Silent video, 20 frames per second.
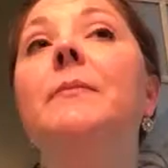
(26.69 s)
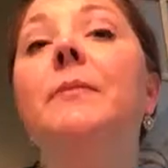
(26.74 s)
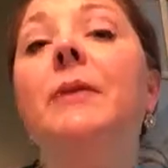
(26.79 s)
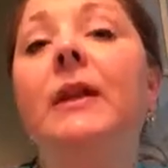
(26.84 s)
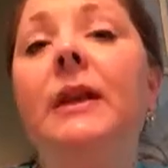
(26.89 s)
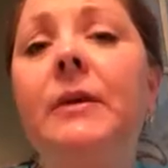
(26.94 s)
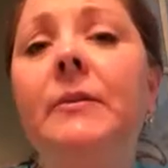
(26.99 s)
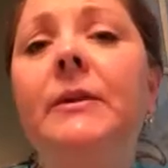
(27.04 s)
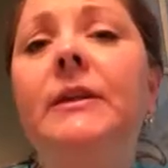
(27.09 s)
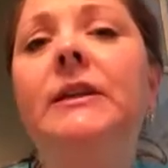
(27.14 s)

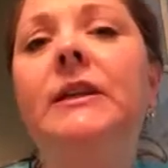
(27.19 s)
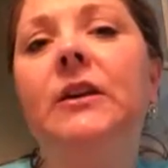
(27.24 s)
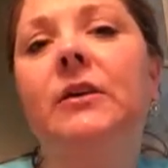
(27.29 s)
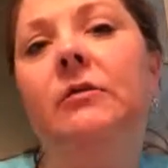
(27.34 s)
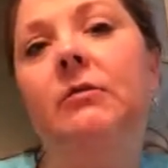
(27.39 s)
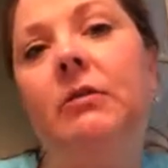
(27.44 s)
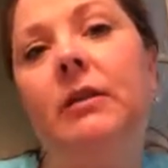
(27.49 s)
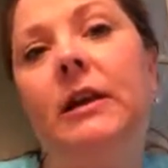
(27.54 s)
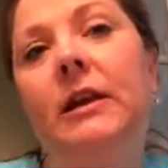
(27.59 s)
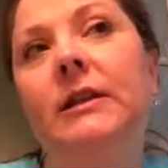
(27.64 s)
But let me tell
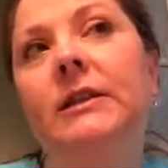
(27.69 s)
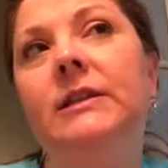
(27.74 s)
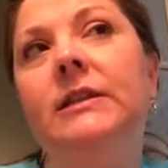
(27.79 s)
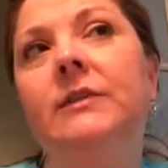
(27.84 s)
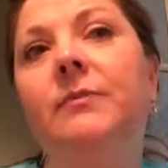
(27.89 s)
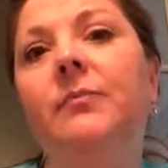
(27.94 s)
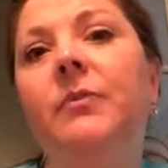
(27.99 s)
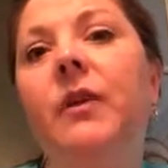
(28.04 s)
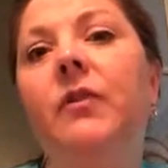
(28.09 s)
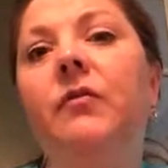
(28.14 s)
you
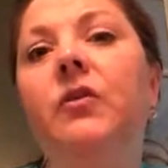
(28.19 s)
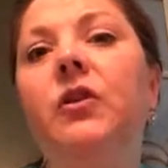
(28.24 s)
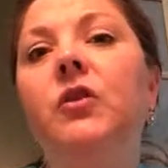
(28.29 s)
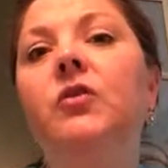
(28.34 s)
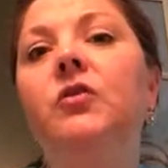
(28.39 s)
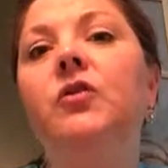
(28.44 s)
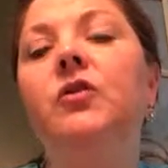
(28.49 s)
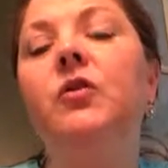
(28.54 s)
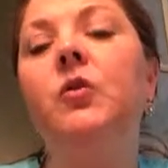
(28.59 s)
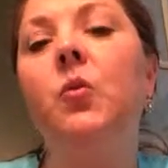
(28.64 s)
this, if
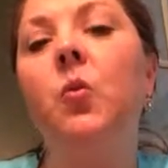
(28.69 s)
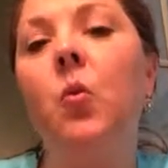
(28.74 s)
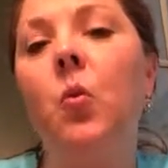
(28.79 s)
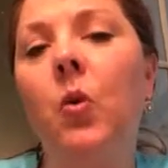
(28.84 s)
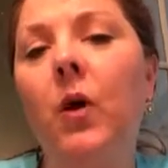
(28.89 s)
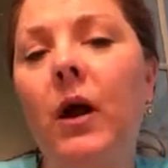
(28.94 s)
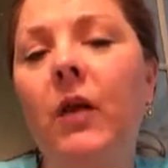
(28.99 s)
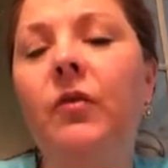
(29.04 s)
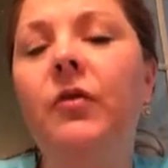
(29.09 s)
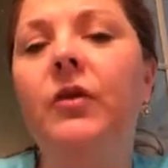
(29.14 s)
you do
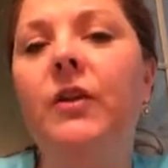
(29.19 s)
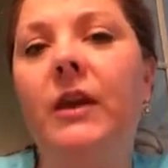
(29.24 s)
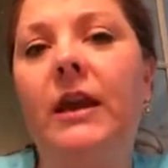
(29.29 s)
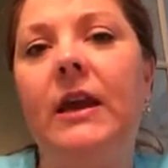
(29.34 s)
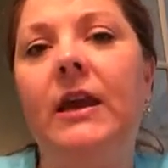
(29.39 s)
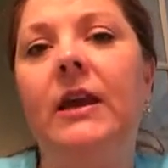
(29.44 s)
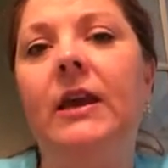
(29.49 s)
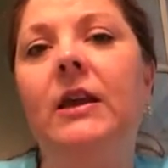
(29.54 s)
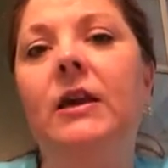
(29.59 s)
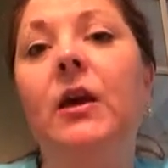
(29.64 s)
one
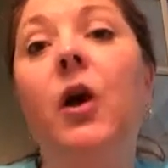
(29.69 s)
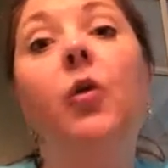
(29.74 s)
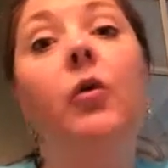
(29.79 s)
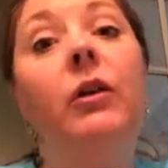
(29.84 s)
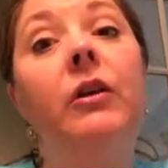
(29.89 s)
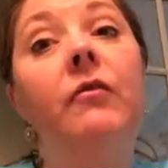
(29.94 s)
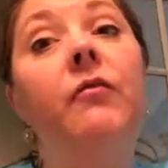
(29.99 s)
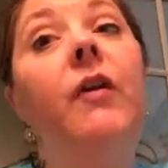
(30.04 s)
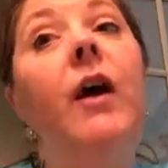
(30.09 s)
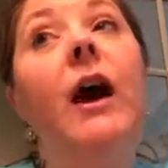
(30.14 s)
thing,
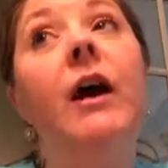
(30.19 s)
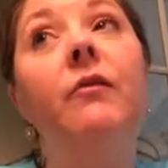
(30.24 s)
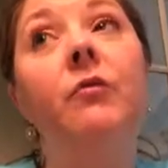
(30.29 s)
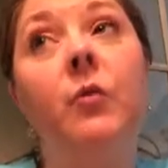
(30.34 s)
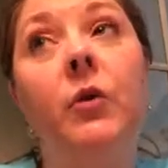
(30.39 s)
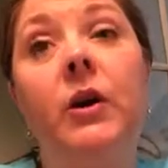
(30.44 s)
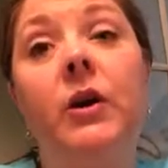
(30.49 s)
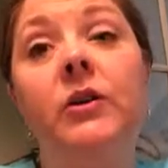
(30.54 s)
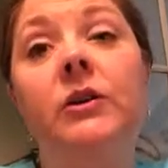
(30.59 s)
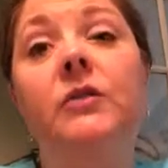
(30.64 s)
only 5
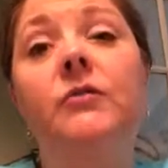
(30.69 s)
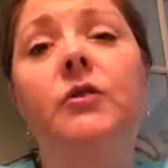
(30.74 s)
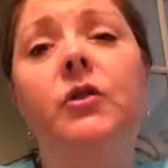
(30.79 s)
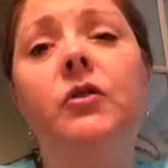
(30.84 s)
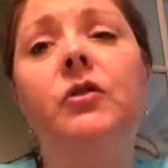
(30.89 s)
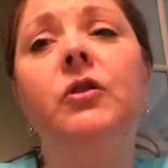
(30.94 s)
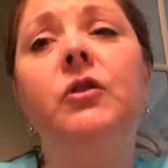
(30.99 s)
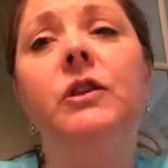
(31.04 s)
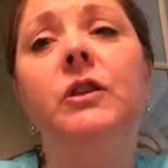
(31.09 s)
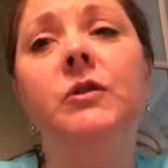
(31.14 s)
words, if
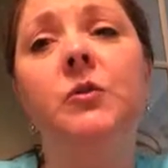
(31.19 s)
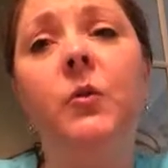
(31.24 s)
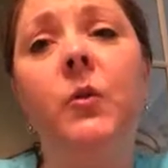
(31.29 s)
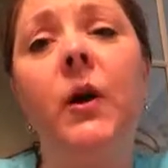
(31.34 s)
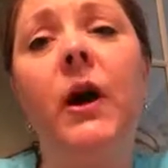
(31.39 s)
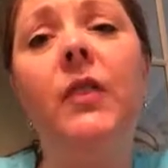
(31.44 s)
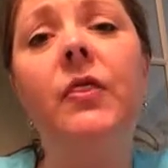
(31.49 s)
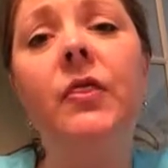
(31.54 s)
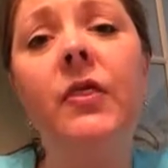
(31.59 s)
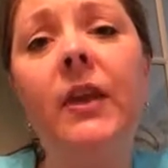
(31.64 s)
you do this
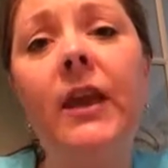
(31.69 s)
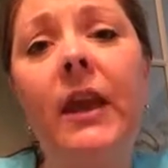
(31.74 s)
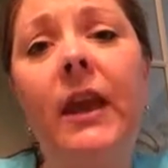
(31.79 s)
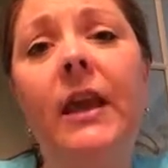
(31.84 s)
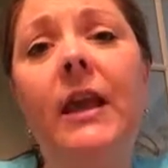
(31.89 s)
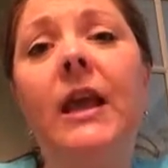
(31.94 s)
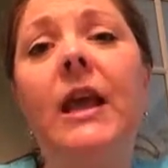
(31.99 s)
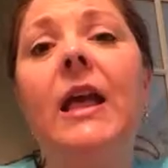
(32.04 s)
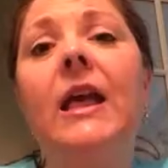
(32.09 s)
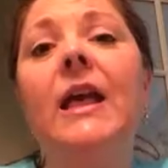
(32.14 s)
one
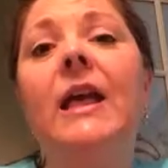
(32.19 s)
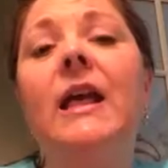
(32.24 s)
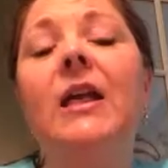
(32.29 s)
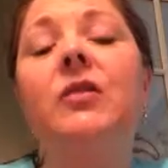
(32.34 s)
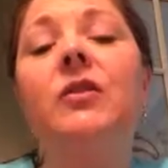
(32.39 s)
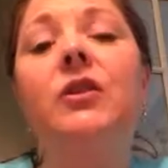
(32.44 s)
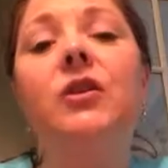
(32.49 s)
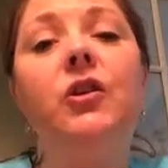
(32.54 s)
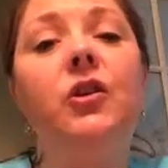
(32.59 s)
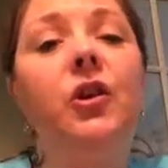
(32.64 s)
thing,
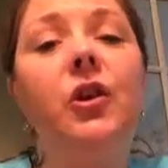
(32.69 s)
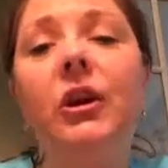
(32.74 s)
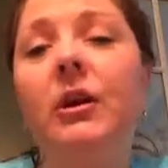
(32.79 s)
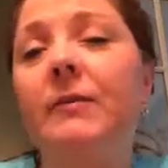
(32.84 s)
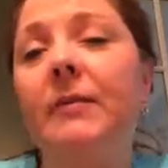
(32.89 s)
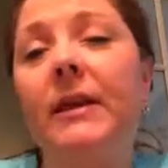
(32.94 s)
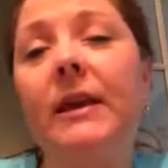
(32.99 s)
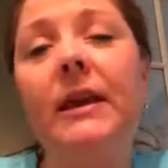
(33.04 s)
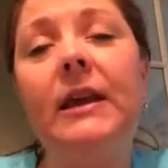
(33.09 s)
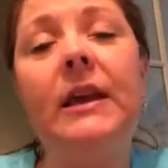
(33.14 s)
then you're going
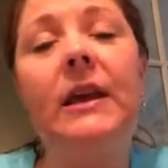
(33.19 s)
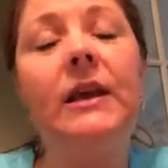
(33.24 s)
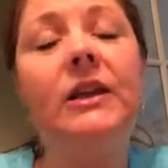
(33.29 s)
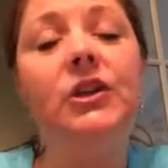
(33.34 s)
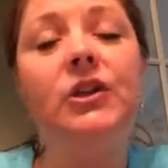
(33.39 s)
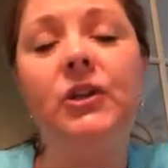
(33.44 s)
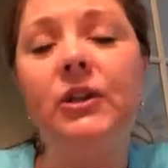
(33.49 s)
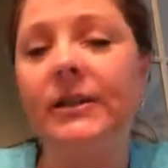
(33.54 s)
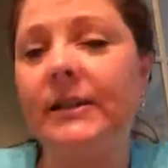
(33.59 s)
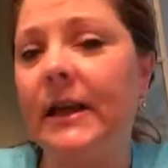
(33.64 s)
to be
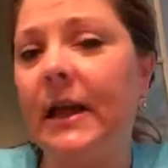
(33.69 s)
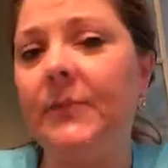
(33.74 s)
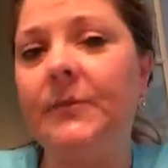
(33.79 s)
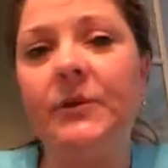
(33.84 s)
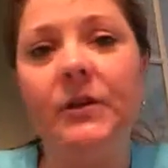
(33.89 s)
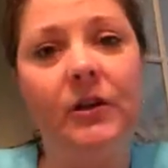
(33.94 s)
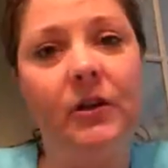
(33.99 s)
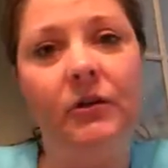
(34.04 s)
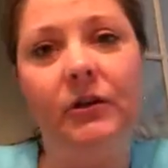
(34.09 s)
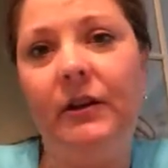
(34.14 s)
just
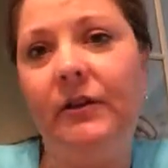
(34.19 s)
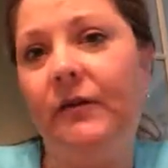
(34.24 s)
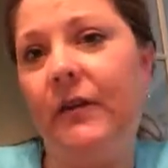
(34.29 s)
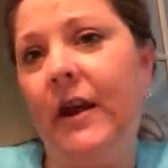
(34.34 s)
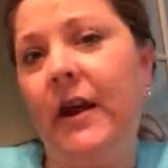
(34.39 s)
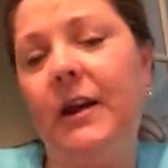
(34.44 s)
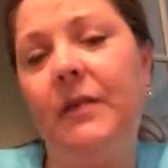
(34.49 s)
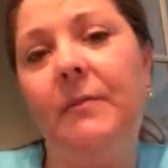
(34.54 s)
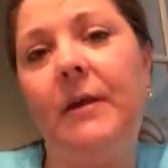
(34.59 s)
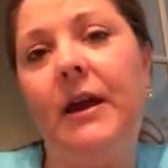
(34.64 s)
absolutely
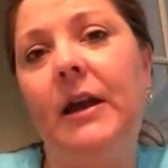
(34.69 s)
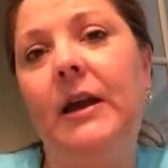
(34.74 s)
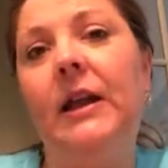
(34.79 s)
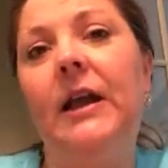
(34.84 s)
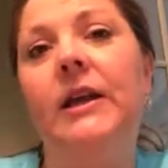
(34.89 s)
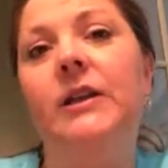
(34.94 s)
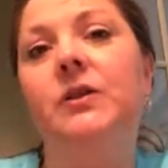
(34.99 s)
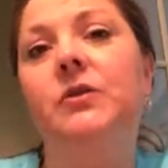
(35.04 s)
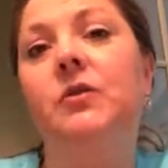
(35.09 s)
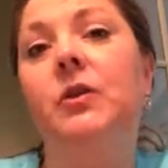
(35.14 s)
fine in my
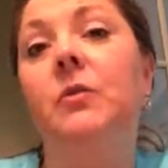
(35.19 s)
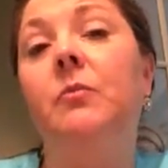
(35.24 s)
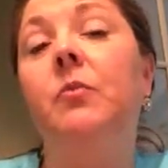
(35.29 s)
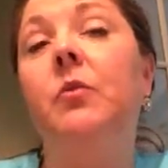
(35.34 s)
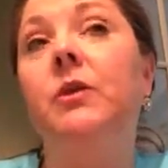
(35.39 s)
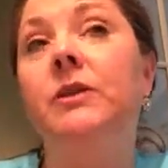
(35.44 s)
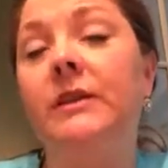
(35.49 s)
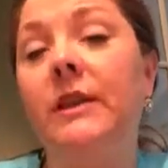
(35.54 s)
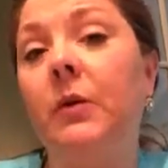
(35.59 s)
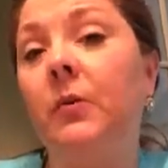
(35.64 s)
classroom.
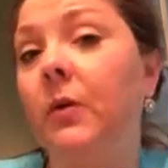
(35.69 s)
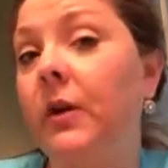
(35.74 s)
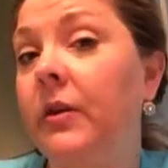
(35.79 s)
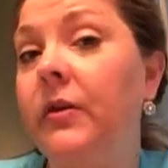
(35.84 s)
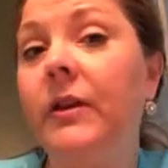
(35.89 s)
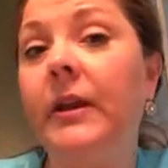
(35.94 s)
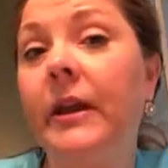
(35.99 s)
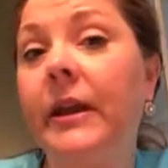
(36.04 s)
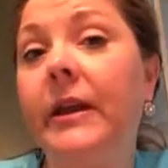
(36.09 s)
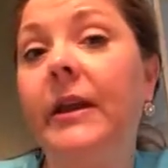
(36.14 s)
What's that one
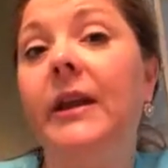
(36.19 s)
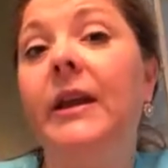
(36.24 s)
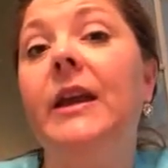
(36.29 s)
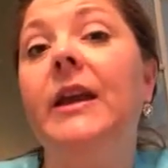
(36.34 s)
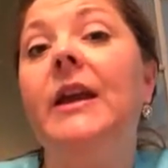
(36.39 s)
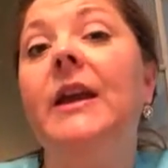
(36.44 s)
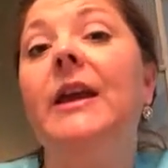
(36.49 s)
thing?